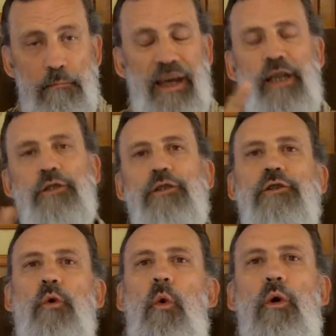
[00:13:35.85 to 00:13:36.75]
major
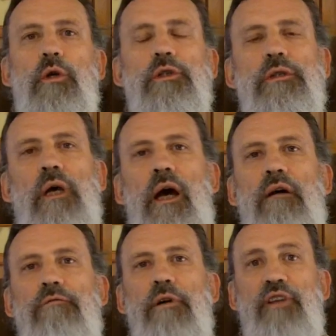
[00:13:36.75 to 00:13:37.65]
source
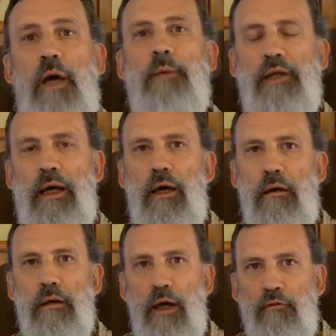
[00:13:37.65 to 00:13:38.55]
of uh, dumbing
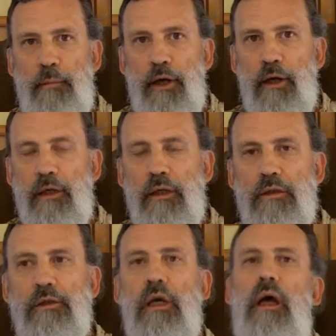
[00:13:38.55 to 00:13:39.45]
down of
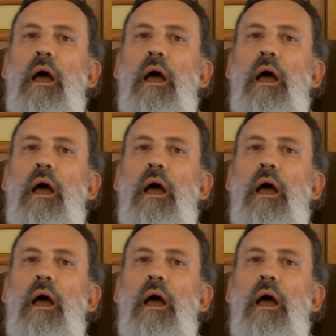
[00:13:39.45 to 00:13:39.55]
Americans.